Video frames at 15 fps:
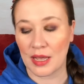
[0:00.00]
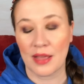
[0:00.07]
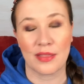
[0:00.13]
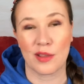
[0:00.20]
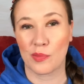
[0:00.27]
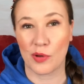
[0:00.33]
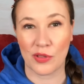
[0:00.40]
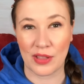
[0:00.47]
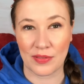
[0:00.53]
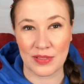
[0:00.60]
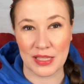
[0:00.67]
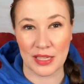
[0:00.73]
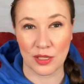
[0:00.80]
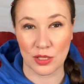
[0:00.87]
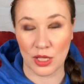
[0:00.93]
They both have
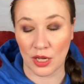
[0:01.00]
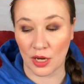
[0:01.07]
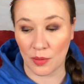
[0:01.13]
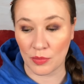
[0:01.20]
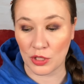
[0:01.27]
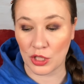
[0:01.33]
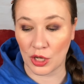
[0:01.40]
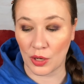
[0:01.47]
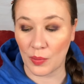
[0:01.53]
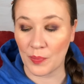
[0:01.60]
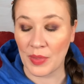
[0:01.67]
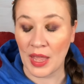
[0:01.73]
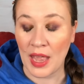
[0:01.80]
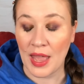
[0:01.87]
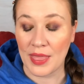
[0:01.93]
seals on them. So
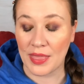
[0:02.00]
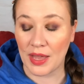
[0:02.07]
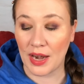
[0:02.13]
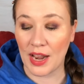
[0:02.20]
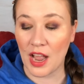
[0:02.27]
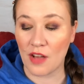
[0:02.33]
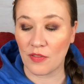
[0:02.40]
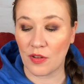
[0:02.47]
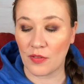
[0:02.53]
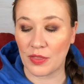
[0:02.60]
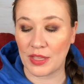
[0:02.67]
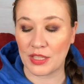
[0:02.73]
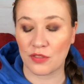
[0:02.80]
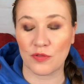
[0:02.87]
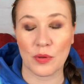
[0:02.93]
then I have
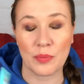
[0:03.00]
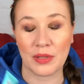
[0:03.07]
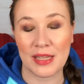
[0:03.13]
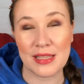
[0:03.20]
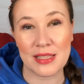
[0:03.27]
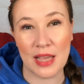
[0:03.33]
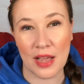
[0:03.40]
this from Bliss.